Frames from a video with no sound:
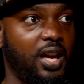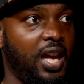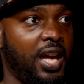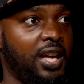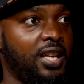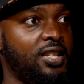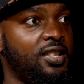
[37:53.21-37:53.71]

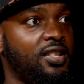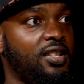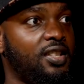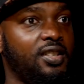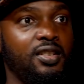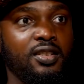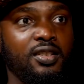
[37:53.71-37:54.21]
And
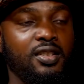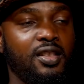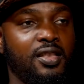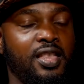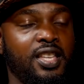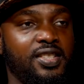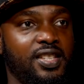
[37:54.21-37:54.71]

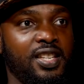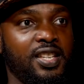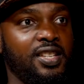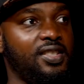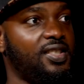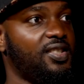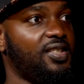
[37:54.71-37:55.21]
this
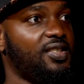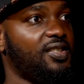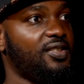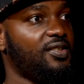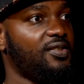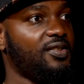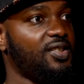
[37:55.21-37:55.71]
is
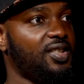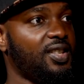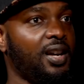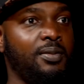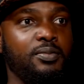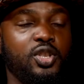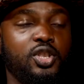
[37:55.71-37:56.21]

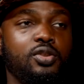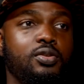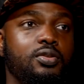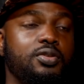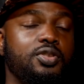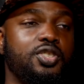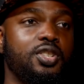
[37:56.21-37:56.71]
some
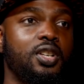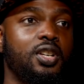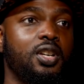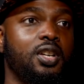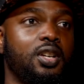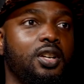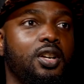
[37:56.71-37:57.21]
huge
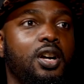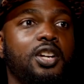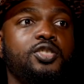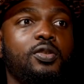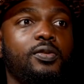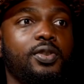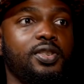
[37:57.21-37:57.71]

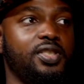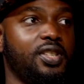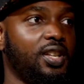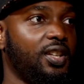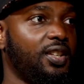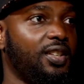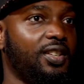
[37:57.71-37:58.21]
controversy.